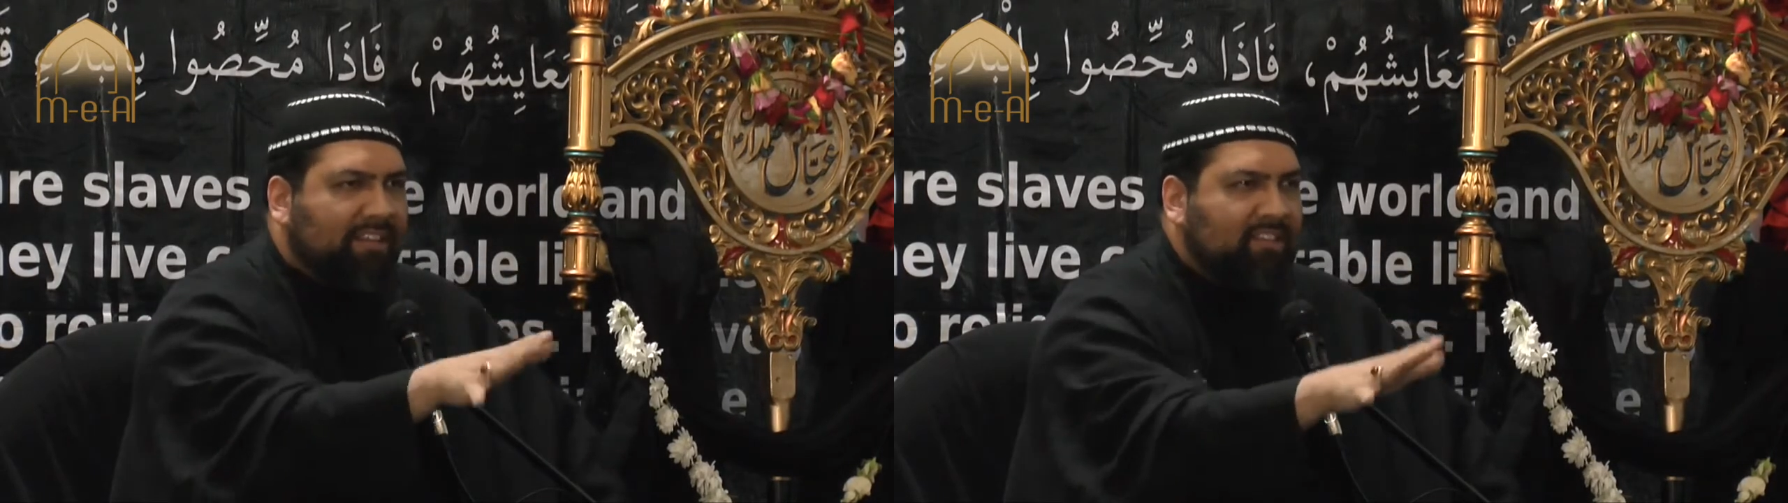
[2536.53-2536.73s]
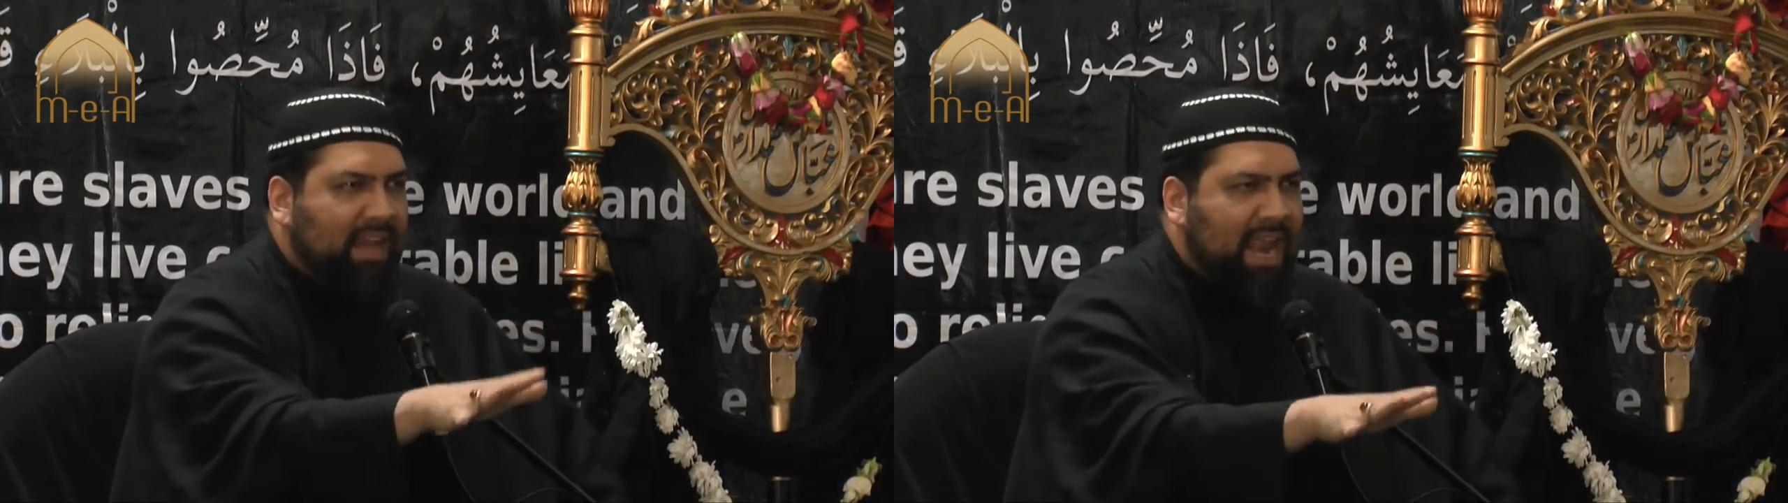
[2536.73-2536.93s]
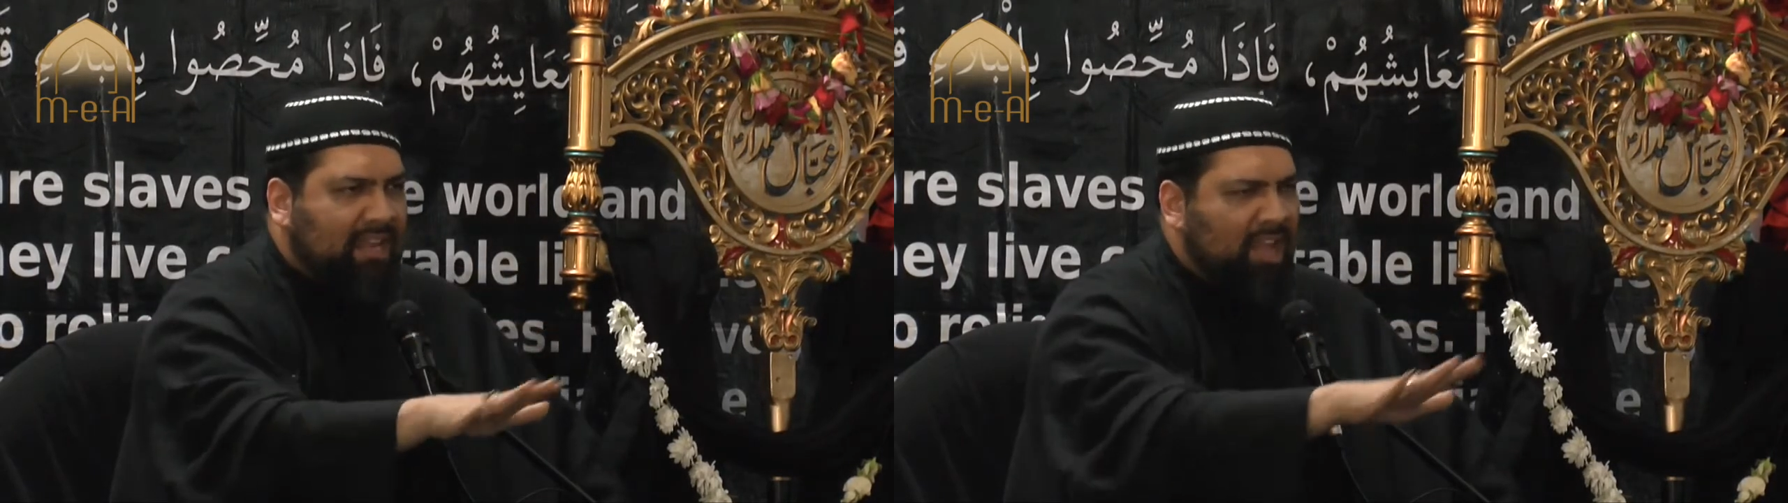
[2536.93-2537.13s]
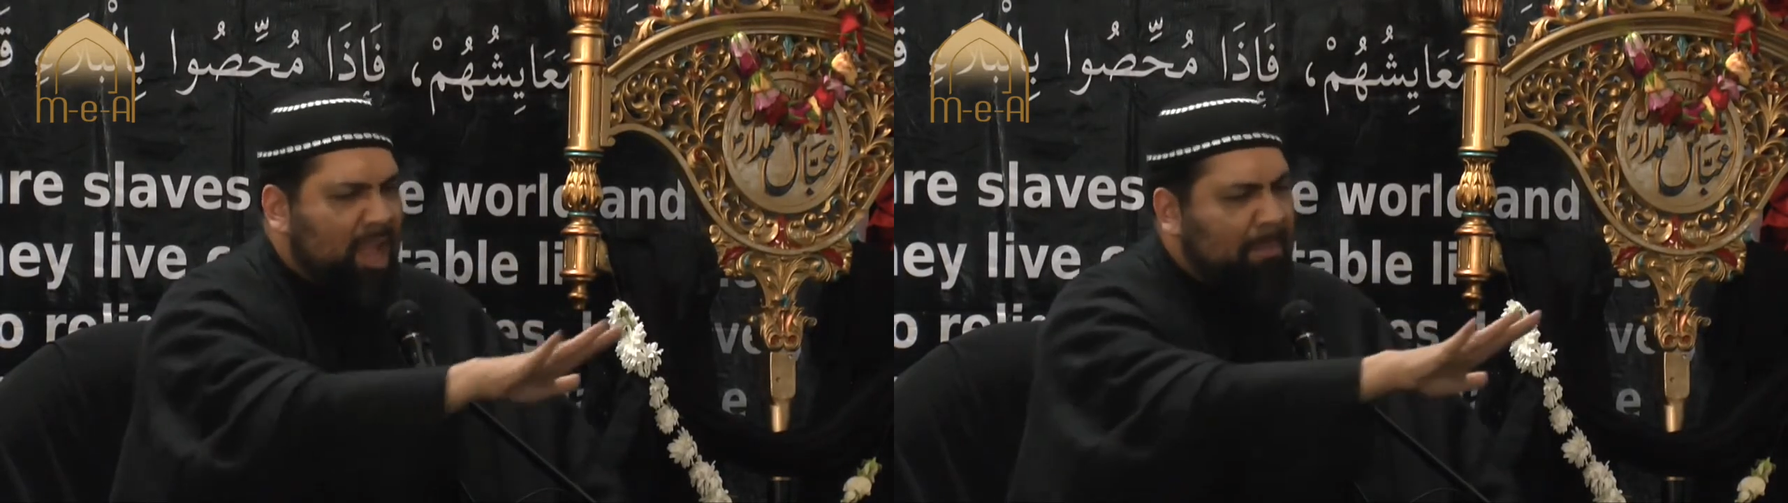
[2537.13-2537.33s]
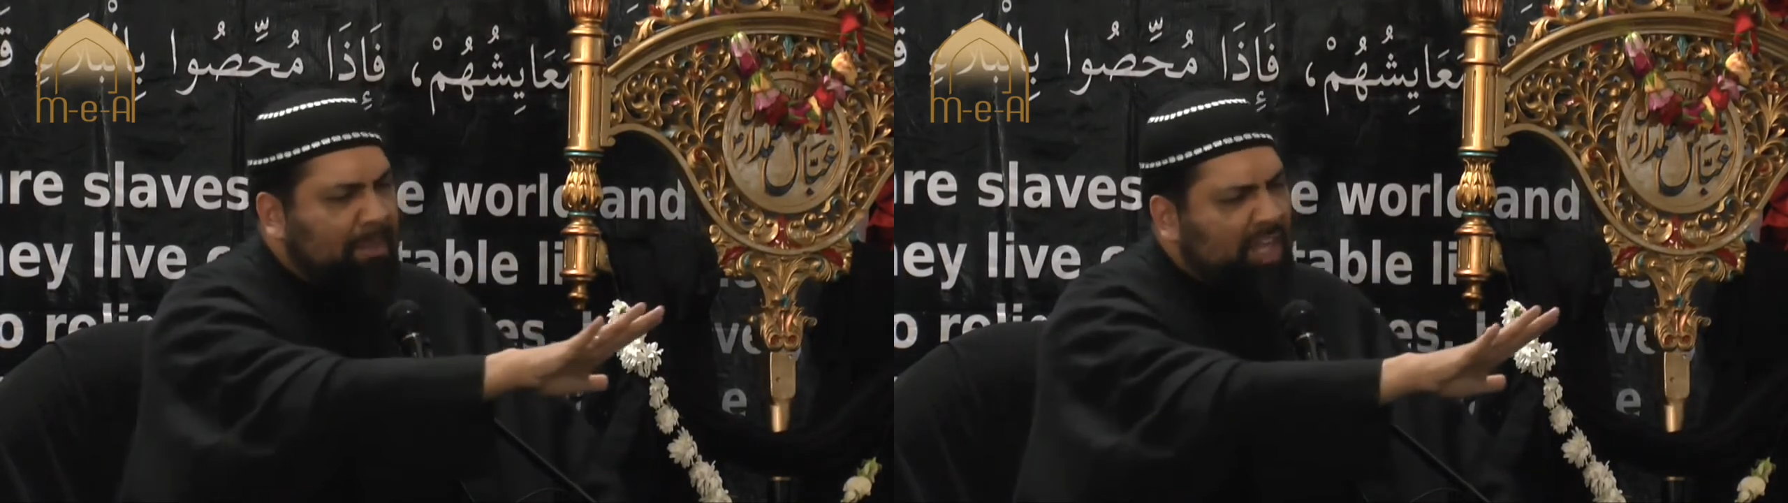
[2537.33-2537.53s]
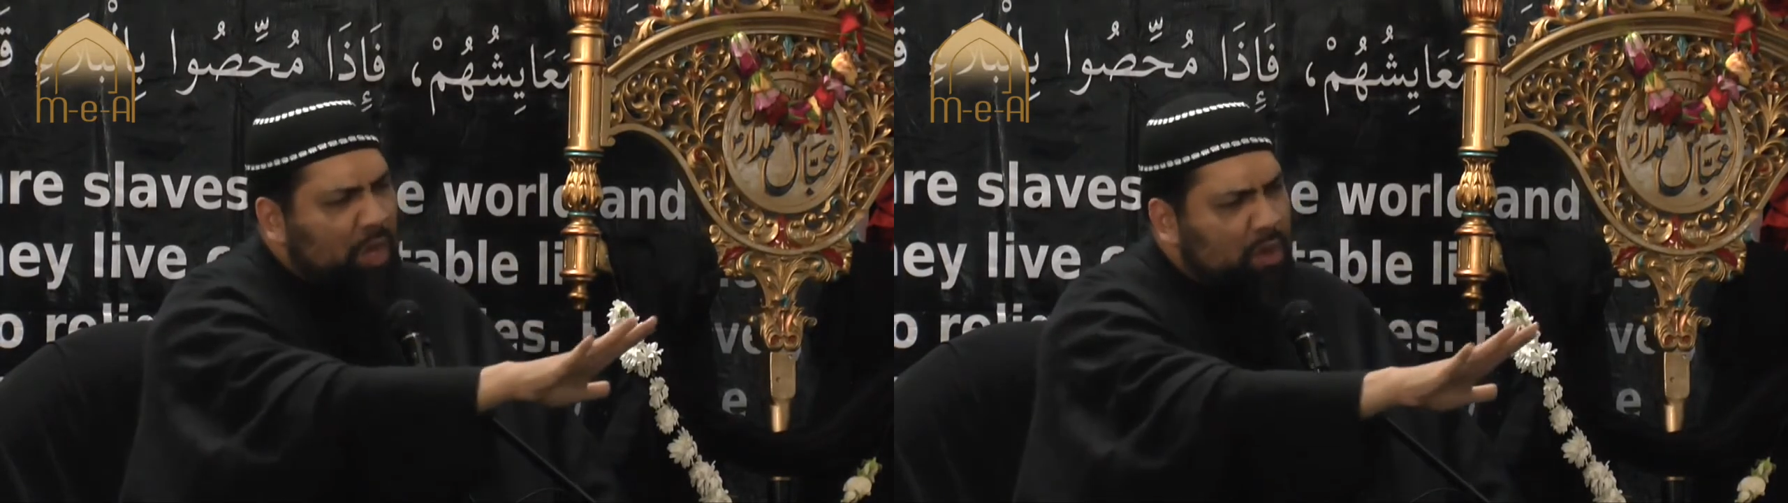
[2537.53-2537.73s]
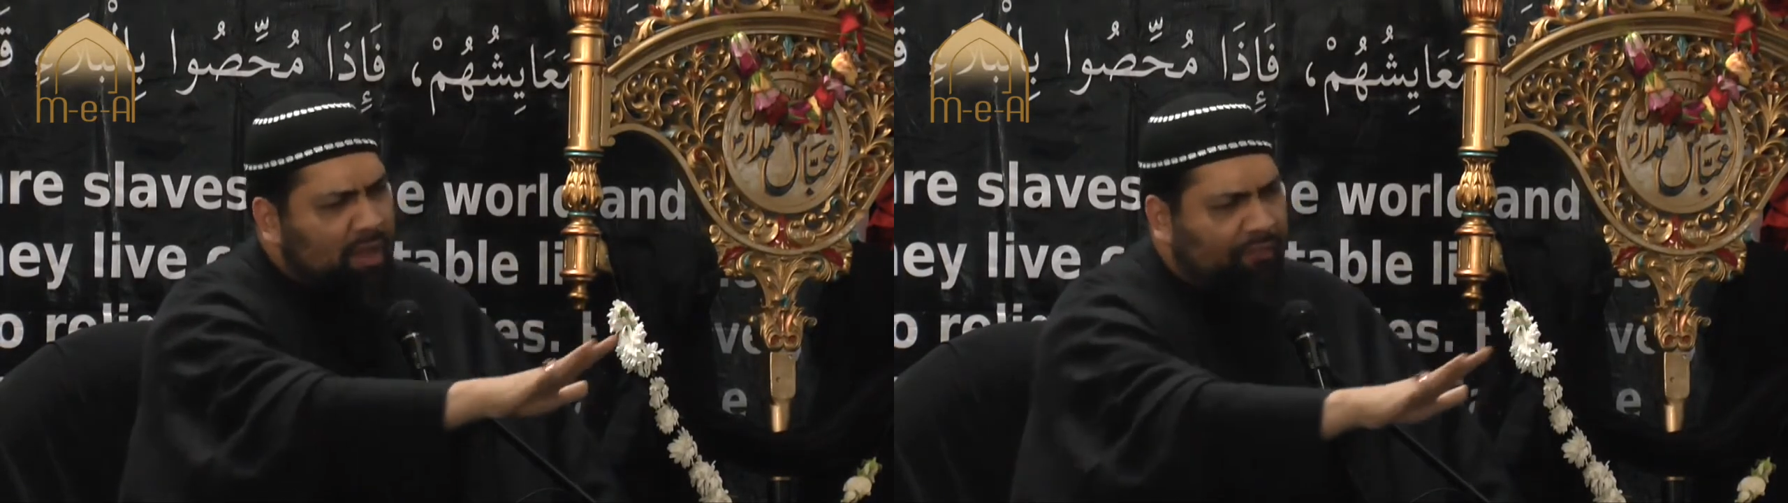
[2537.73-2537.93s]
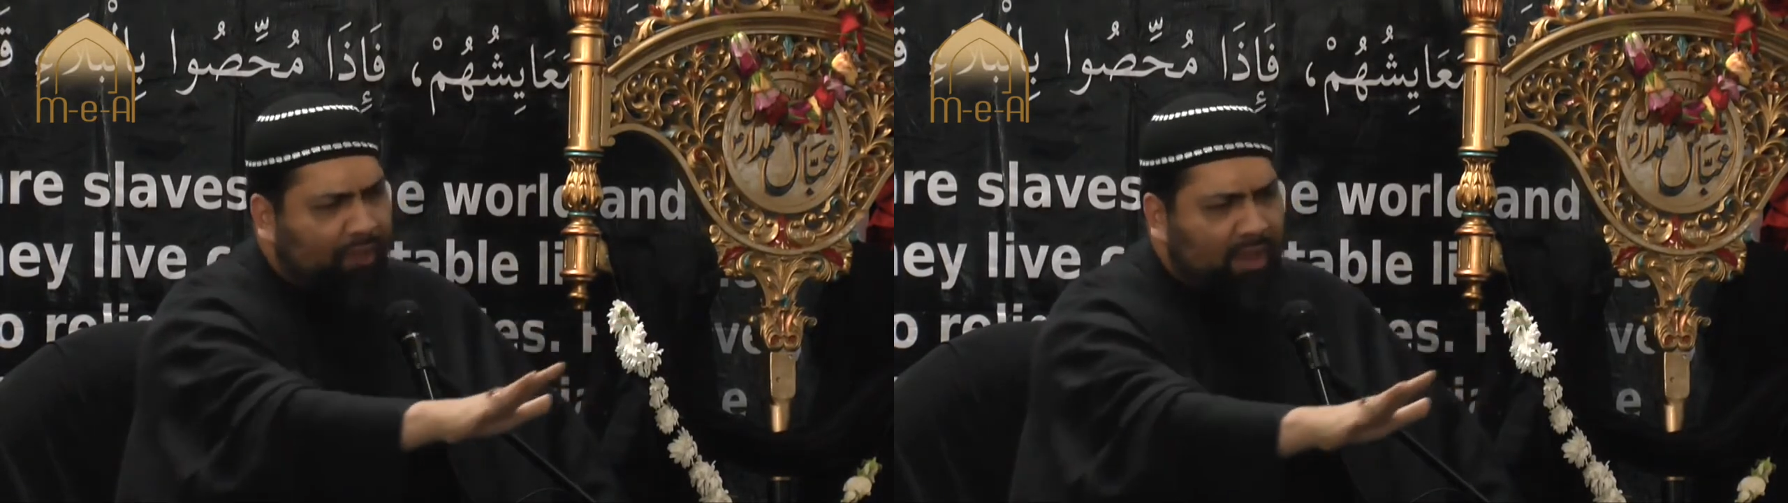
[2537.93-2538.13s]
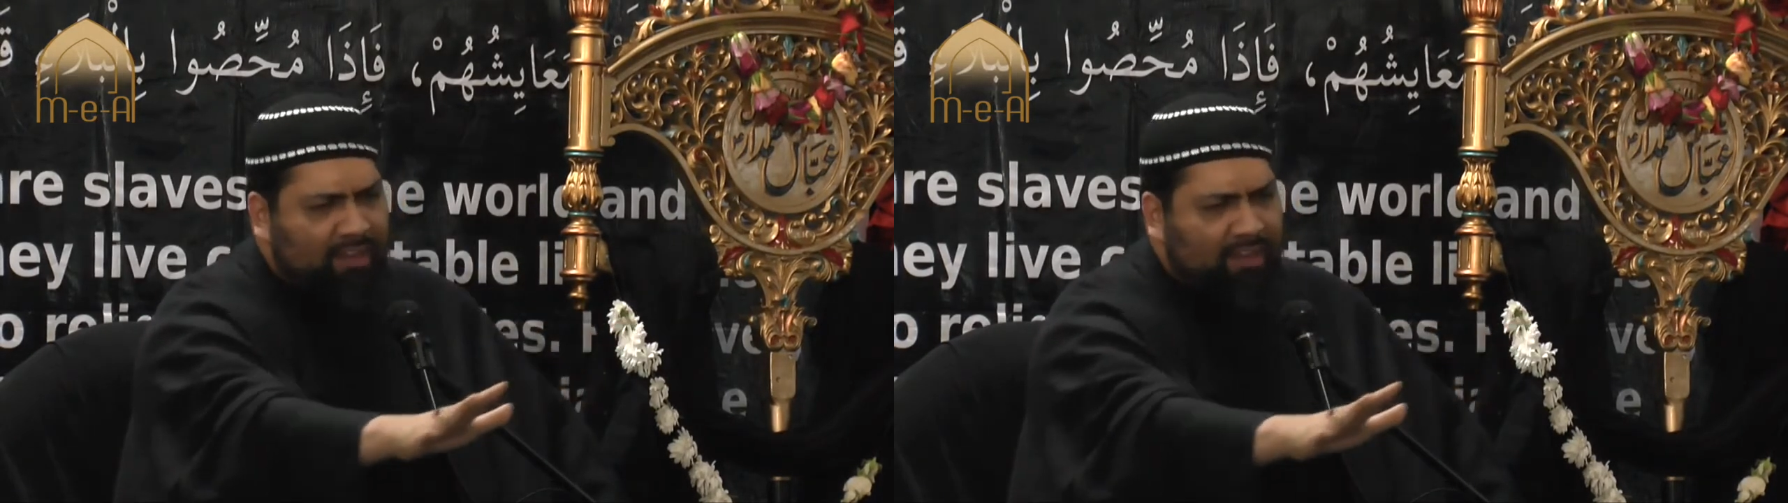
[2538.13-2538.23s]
a snake, beautiful